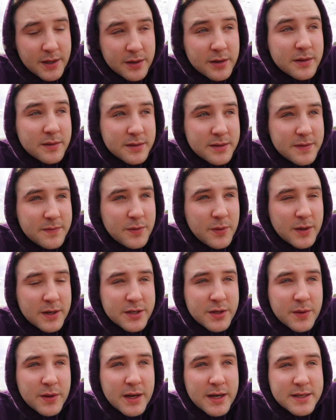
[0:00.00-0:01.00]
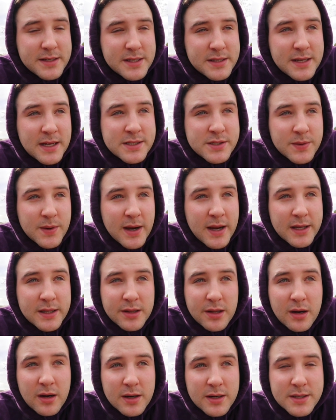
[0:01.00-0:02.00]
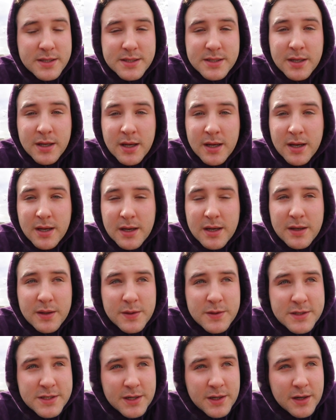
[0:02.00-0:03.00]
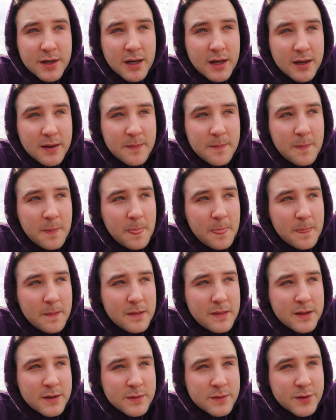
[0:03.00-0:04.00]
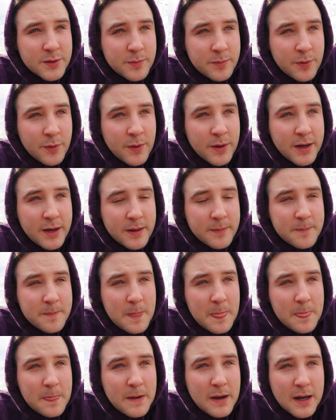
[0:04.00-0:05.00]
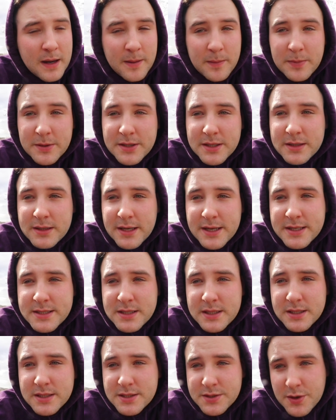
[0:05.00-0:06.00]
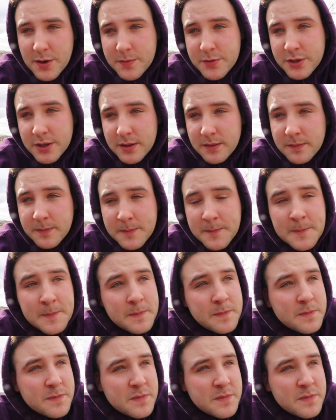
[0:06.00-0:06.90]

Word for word: or if you want to donate to Desiree and Lars, who's their uh, their little boy, I'll put the links in the description